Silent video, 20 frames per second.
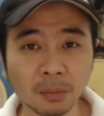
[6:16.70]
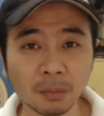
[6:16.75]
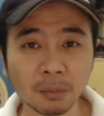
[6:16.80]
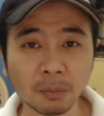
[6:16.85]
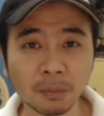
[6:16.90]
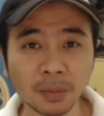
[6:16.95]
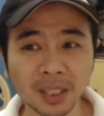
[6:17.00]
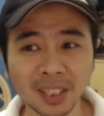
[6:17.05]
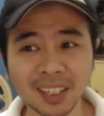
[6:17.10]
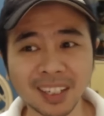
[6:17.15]

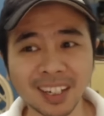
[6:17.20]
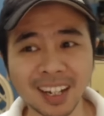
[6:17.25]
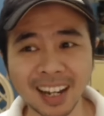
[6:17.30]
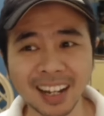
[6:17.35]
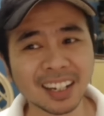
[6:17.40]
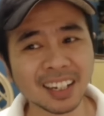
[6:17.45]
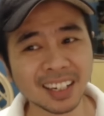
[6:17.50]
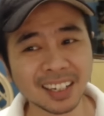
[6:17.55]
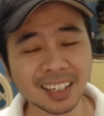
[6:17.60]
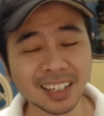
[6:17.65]
But yeah,
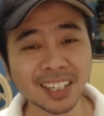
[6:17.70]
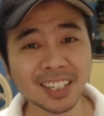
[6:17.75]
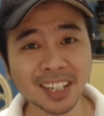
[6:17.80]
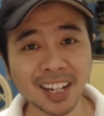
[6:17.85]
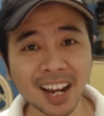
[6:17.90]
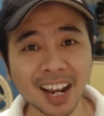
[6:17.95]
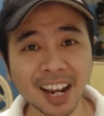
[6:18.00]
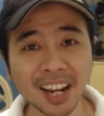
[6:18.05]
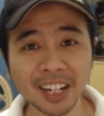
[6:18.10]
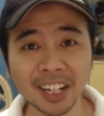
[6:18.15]
this
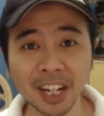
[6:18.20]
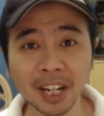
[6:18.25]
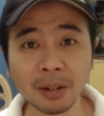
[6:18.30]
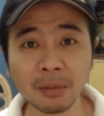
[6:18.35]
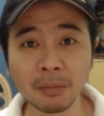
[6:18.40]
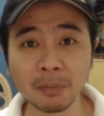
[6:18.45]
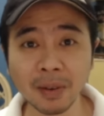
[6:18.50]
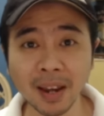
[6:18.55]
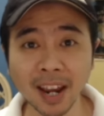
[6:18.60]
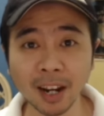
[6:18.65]
guy
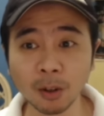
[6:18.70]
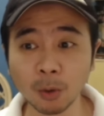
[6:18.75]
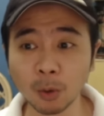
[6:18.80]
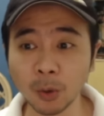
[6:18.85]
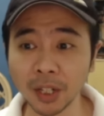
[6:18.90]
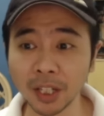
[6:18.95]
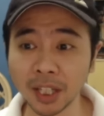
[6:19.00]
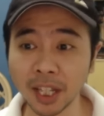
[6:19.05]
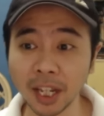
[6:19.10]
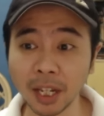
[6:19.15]
came back
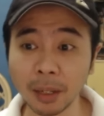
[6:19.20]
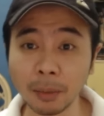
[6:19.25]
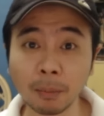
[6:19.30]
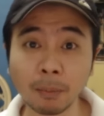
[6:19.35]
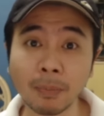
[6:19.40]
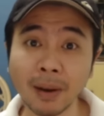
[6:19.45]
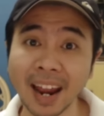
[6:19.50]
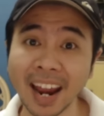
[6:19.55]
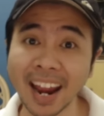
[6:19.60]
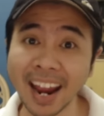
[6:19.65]
with a
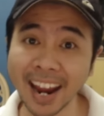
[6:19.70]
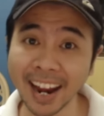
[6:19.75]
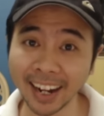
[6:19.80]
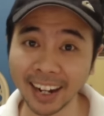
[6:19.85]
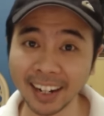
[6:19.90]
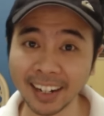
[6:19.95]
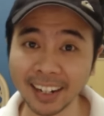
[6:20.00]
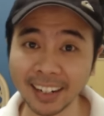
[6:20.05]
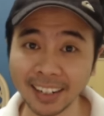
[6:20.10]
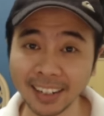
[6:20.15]

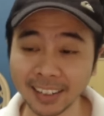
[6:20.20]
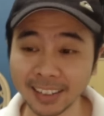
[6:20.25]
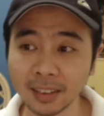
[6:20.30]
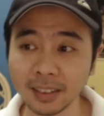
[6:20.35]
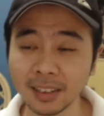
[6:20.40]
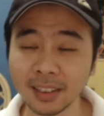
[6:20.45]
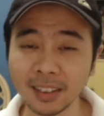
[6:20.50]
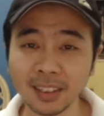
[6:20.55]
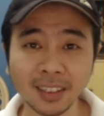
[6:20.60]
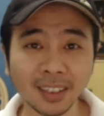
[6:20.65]
bang.
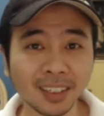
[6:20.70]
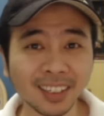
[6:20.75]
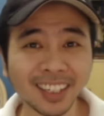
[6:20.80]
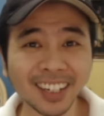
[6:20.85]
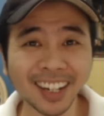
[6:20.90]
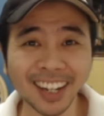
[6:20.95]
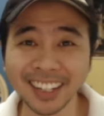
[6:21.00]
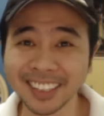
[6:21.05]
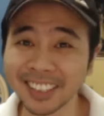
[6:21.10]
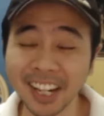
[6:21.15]
He
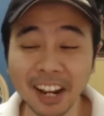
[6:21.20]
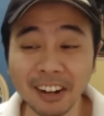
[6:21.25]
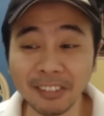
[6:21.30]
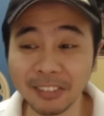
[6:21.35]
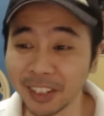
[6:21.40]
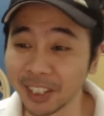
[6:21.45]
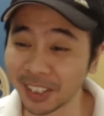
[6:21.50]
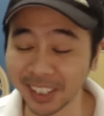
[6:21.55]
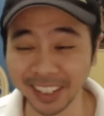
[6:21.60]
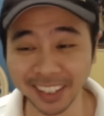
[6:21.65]
has
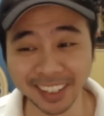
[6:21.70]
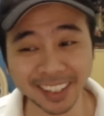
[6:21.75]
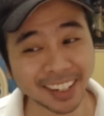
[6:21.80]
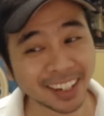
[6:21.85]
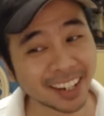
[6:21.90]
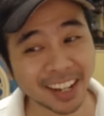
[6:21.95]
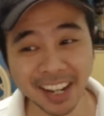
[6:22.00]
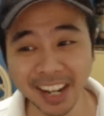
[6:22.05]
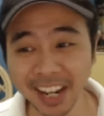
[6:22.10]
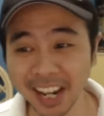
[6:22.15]
everything,
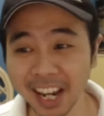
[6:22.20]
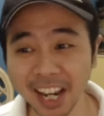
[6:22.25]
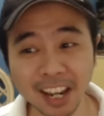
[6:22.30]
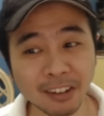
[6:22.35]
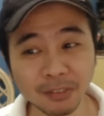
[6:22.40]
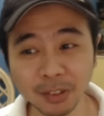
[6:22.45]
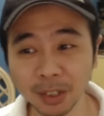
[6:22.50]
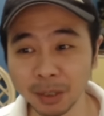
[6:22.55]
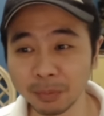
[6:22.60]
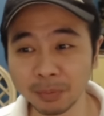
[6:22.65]

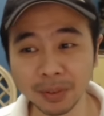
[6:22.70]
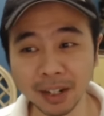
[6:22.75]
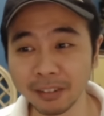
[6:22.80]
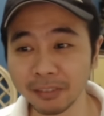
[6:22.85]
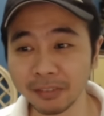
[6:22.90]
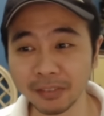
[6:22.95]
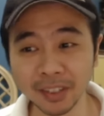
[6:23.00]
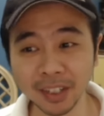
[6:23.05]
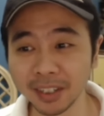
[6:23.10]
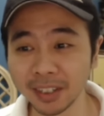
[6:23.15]
every
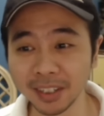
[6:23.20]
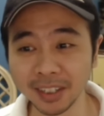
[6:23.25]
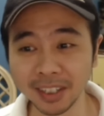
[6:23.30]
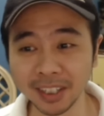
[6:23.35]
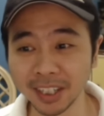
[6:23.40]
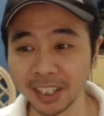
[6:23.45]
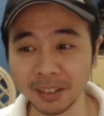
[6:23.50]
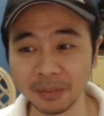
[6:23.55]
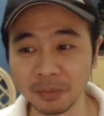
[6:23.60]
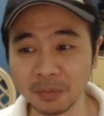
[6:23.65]
buff in the
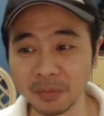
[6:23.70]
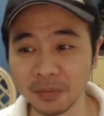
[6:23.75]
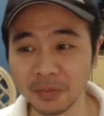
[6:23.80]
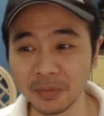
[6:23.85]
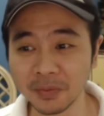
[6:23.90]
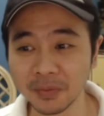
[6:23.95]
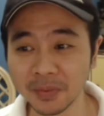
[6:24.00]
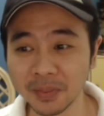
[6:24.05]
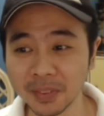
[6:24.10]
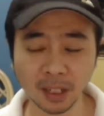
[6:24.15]
game.
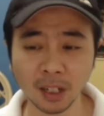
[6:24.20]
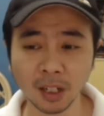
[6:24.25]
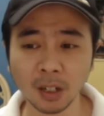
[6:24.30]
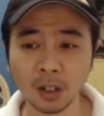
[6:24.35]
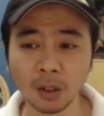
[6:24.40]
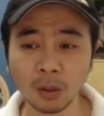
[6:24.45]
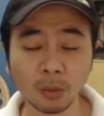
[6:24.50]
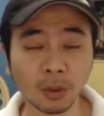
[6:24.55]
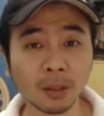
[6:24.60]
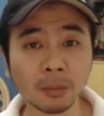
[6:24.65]

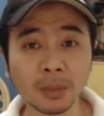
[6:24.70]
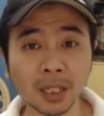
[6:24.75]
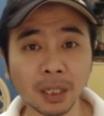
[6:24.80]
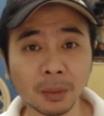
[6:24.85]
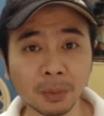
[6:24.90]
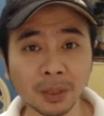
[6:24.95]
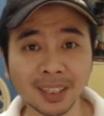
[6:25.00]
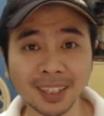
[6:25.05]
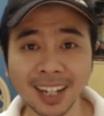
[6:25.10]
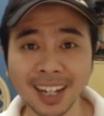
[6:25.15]
Well,
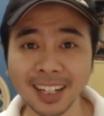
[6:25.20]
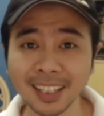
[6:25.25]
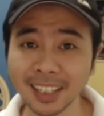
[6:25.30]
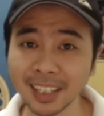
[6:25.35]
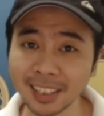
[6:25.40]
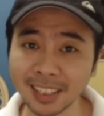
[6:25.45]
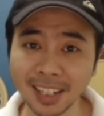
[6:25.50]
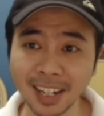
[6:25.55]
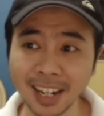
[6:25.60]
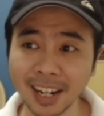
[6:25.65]
maybe not
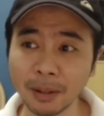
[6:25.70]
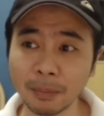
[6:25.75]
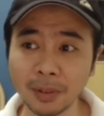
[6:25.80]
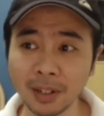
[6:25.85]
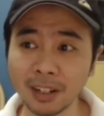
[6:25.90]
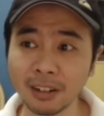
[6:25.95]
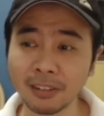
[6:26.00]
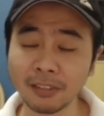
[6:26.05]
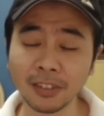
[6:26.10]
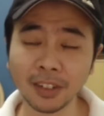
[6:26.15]
attack
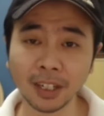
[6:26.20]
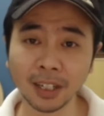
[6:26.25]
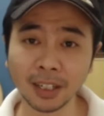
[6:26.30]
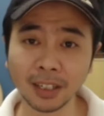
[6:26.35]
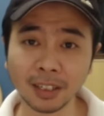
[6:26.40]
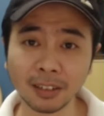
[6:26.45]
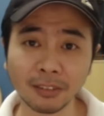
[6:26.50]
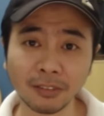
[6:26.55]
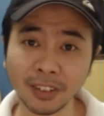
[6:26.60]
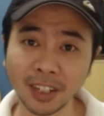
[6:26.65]
buff
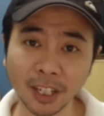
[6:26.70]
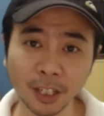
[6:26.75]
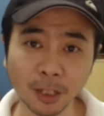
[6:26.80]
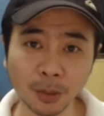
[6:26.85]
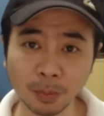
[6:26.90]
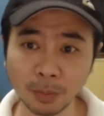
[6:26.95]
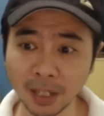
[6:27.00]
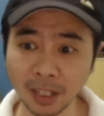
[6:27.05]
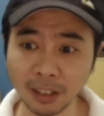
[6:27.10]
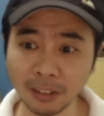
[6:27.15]
and defense
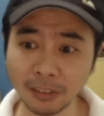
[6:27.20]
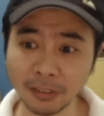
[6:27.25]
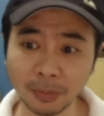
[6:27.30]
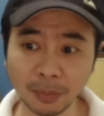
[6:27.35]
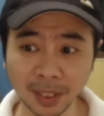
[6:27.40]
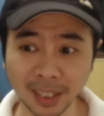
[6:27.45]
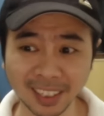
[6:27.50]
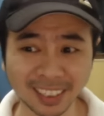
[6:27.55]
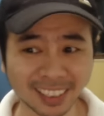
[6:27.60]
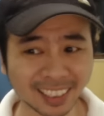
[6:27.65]
buff,
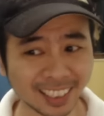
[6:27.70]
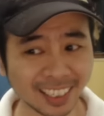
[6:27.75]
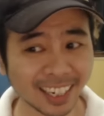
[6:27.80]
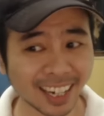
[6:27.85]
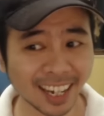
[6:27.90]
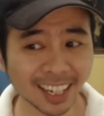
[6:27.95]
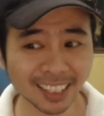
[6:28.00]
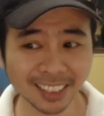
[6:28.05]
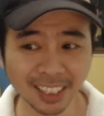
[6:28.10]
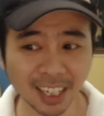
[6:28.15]
but he
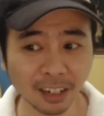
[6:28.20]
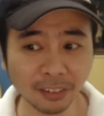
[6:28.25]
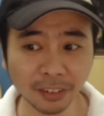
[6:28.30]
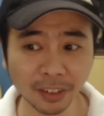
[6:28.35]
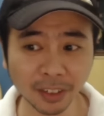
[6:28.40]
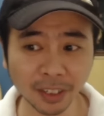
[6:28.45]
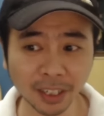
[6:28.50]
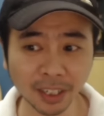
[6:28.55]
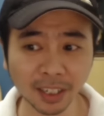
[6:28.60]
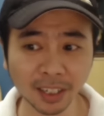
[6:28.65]
has
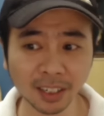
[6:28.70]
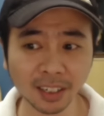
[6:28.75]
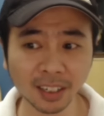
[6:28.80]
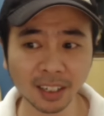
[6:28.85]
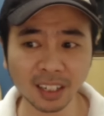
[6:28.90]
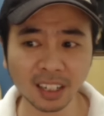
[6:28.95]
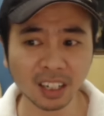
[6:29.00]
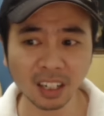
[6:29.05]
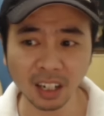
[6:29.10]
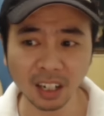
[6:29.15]
everything
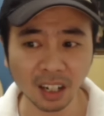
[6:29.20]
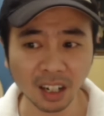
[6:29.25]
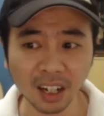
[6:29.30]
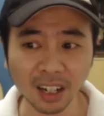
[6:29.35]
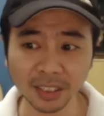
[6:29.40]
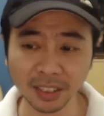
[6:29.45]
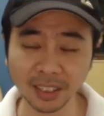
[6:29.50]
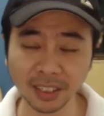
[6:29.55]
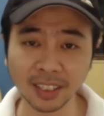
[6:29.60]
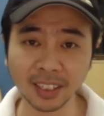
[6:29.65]

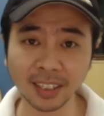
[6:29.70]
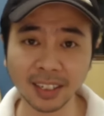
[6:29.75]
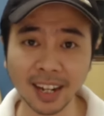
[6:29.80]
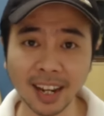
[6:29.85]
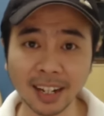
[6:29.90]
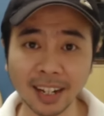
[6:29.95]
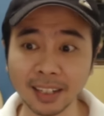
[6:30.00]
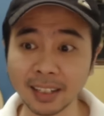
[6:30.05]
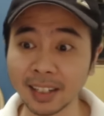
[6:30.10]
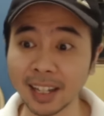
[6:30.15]
other than
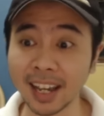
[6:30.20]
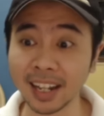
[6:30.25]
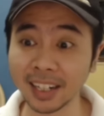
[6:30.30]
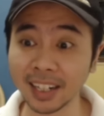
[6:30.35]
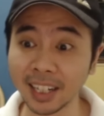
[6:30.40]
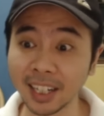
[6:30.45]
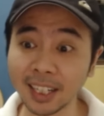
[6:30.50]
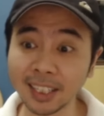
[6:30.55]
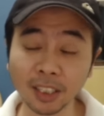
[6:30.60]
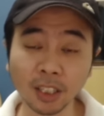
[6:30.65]
that
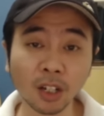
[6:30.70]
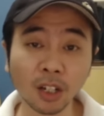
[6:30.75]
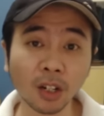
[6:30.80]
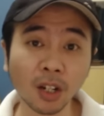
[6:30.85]
is